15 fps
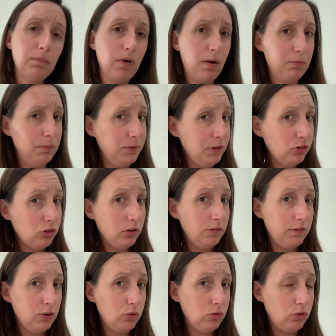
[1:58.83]
Probably should have
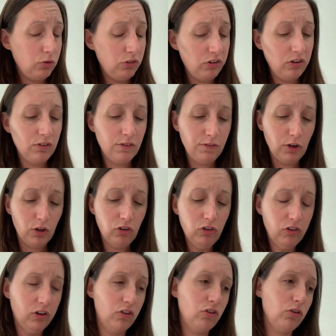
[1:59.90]
introduced this first,
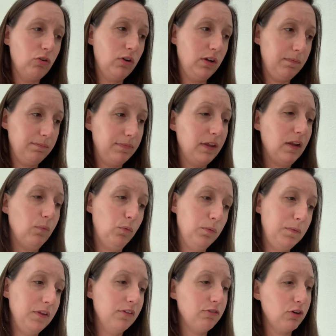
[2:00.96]
considering it would
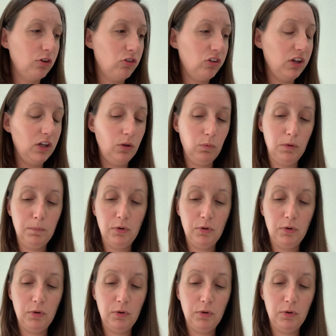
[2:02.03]
be the first thing you would